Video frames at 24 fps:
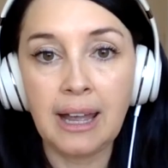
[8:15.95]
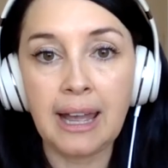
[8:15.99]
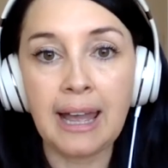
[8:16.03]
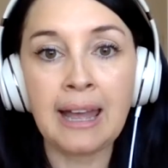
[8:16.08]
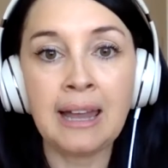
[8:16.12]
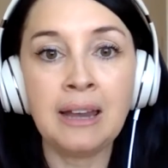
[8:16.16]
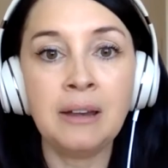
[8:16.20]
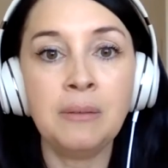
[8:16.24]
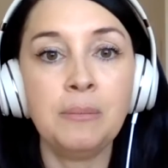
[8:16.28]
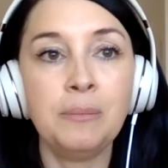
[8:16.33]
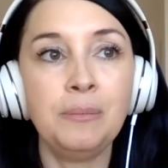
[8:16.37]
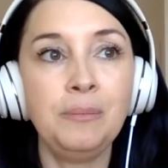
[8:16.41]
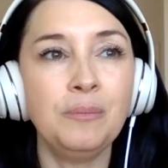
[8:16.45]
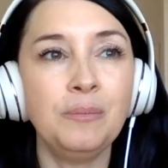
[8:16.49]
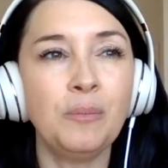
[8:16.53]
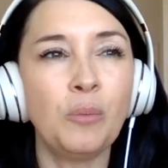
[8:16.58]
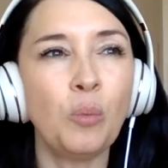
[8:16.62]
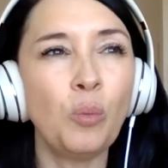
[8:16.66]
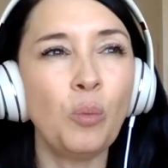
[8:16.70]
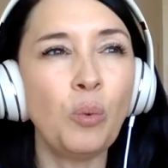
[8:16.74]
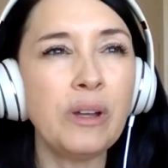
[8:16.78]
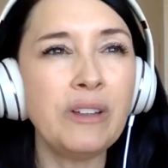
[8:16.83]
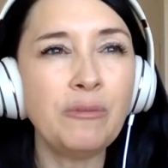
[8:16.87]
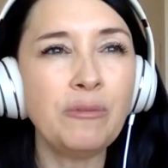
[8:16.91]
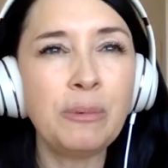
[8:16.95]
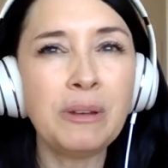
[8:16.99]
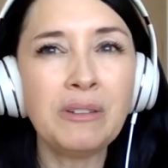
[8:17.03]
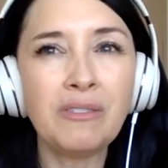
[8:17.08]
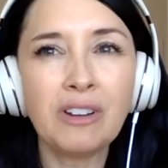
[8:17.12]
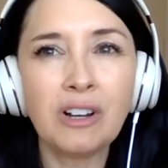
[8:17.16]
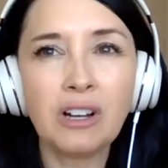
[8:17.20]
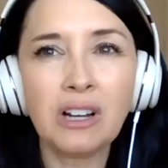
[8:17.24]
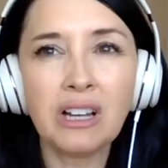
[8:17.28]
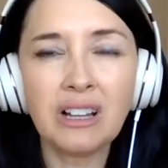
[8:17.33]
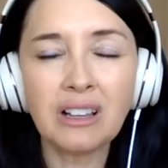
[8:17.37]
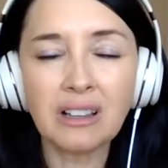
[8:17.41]
And we've been
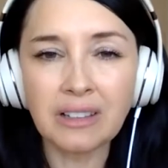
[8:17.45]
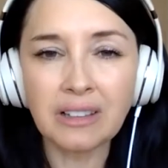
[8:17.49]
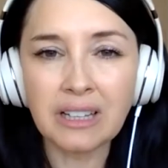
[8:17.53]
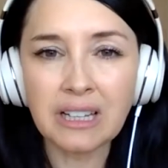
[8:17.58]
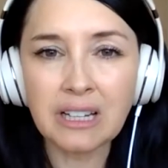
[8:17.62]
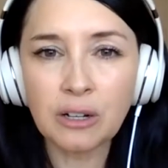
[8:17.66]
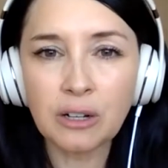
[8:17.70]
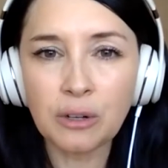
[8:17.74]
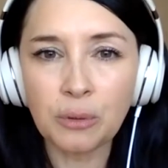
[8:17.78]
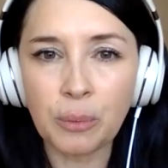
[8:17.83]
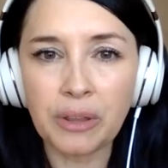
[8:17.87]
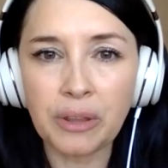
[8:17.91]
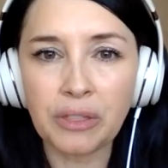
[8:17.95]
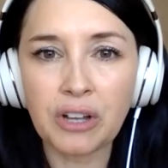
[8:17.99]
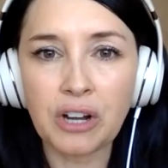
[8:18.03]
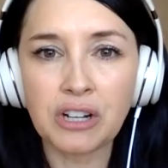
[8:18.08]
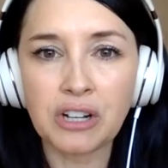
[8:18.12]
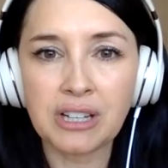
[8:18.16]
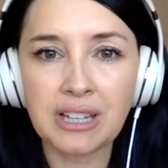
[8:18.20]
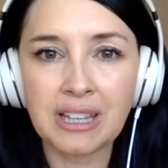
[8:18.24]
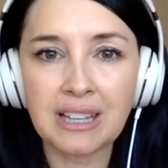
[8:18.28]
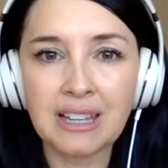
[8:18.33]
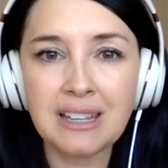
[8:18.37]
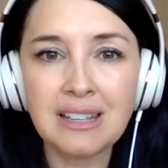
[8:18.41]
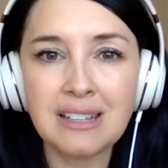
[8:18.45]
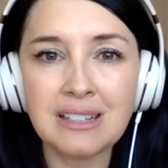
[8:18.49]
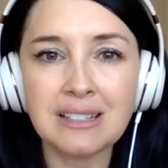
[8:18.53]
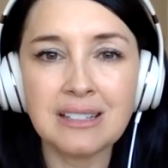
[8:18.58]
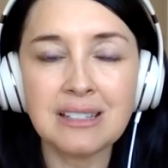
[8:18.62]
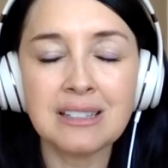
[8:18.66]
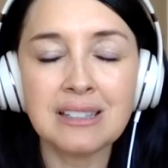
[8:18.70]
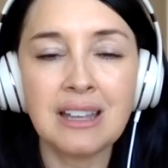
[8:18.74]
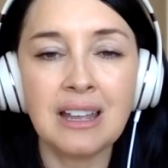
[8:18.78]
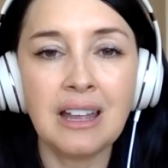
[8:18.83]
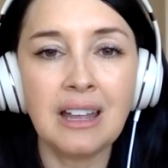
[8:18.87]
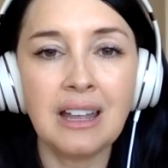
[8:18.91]
very clear with our
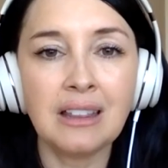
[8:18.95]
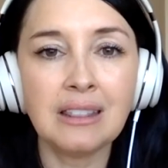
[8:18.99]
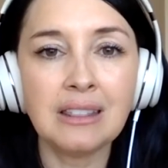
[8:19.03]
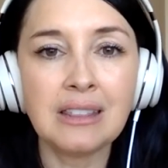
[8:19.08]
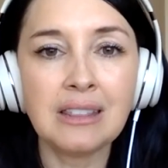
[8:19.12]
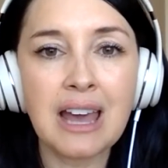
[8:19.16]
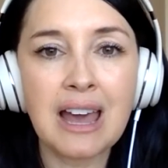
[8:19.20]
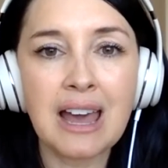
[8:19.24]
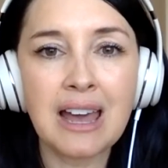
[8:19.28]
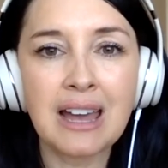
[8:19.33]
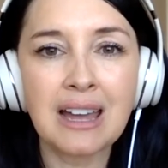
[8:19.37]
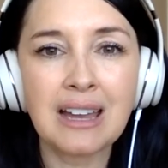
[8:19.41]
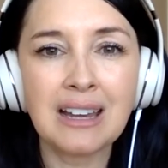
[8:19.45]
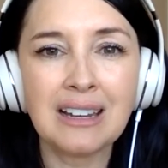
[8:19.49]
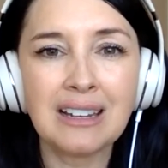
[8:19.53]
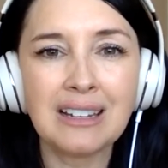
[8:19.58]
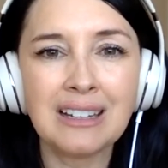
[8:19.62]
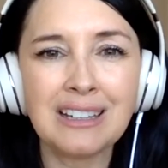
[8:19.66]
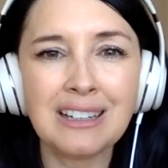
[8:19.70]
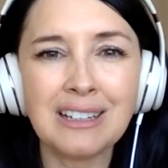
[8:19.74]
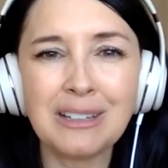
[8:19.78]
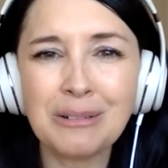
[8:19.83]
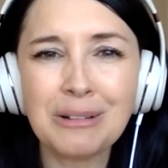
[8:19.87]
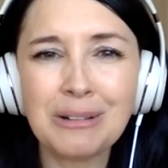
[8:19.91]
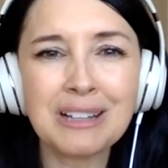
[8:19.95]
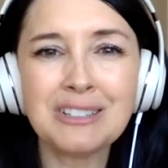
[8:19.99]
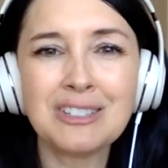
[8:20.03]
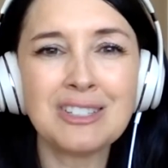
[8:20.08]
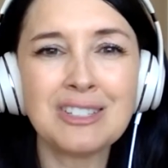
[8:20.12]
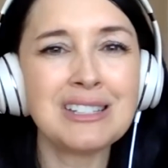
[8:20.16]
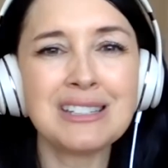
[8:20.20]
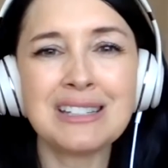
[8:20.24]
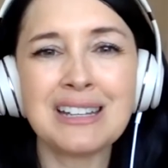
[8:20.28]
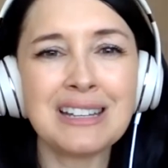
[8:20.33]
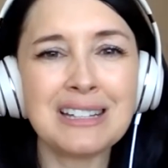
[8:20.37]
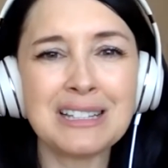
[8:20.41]
kids that you guys
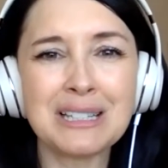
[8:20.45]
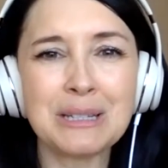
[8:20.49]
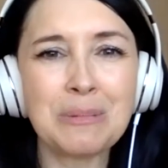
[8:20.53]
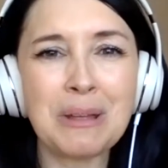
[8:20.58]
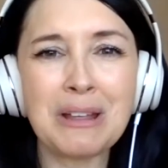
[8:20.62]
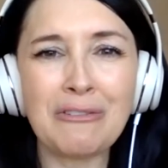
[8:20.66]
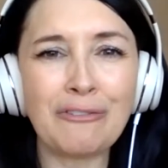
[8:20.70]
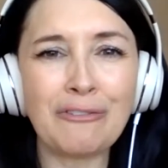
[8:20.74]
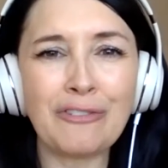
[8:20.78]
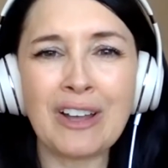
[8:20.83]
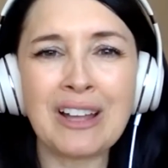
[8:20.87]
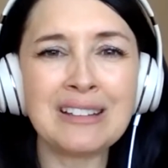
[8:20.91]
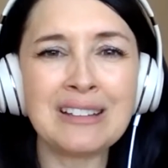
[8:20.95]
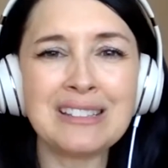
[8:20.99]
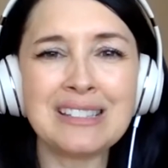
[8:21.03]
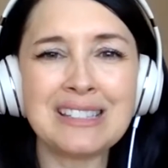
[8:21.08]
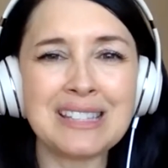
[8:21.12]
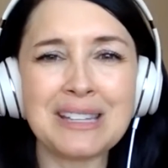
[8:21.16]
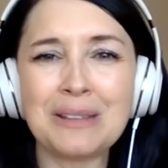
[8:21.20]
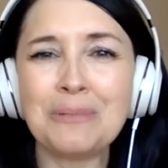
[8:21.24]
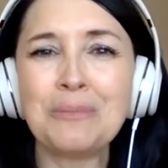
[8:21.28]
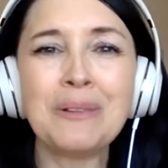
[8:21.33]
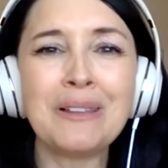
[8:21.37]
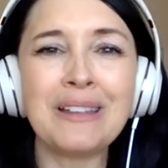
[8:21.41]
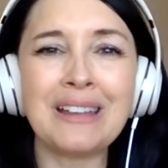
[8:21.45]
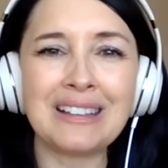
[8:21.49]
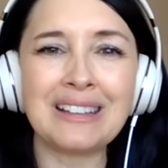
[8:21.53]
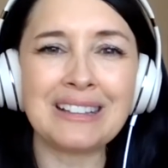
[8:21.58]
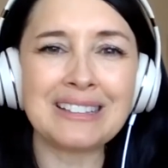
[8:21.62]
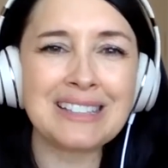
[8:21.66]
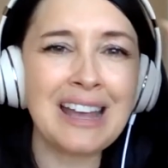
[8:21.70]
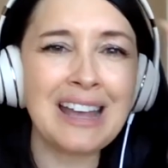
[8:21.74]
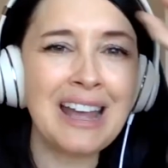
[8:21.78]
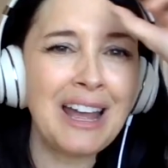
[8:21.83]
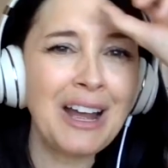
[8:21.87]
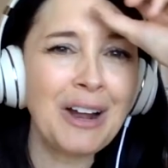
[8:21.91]
just get to be fun
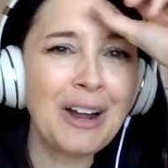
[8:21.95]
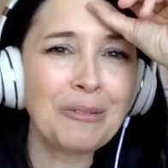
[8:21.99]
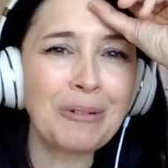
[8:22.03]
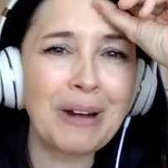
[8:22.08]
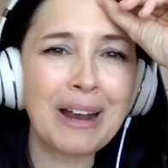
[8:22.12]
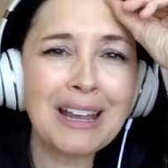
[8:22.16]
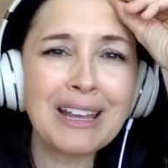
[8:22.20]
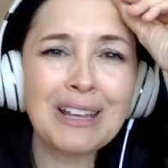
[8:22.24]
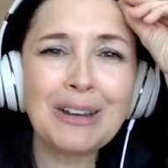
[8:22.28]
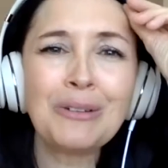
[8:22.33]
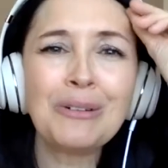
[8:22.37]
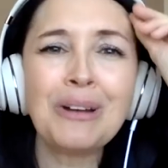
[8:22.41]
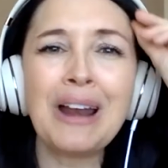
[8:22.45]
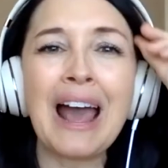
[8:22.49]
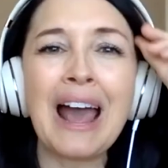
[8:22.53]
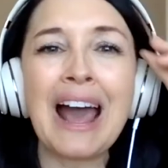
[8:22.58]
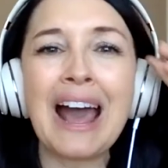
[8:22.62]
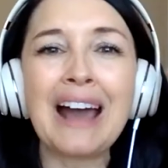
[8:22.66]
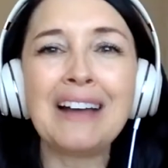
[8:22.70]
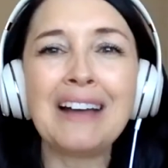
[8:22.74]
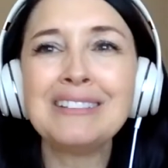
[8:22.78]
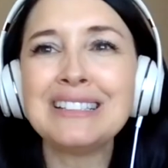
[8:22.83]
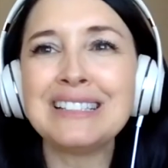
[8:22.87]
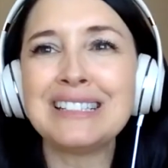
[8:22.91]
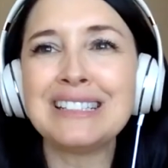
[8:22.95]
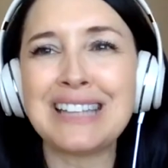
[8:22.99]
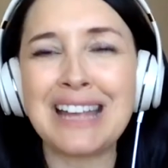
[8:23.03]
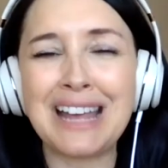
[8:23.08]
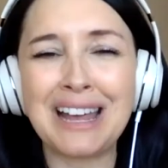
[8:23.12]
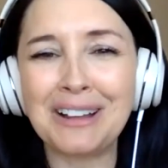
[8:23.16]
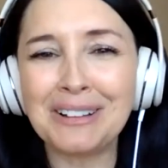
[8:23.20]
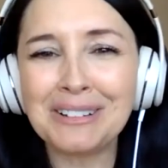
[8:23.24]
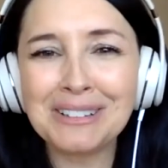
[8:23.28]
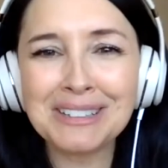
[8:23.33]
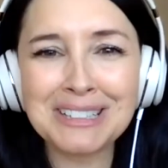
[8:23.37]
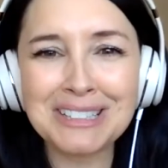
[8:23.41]
siblings, right? You don't have to
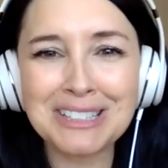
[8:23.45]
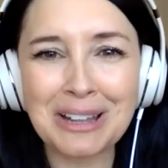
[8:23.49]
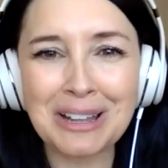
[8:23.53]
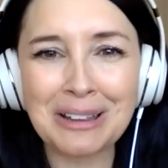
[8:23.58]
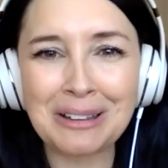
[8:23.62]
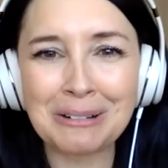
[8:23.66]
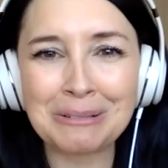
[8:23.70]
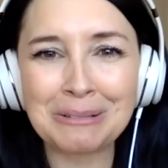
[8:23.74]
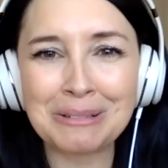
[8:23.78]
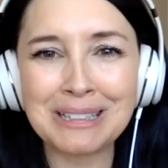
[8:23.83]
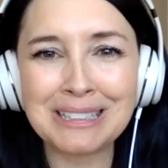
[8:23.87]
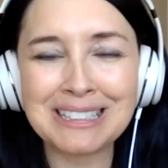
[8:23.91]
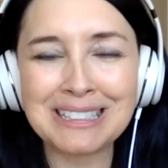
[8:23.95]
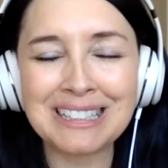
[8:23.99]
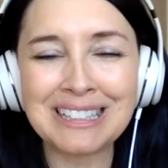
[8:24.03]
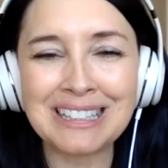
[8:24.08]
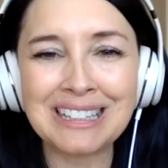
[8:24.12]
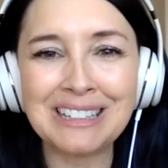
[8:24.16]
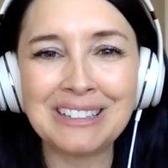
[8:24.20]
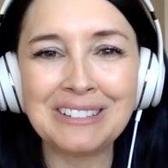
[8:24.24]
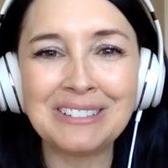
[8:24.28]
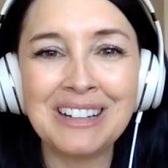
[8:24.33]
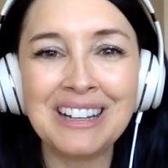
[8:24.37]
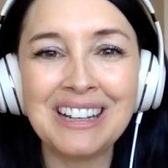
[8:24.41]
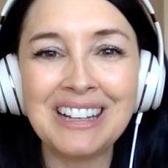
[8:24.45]
tell each other what to do.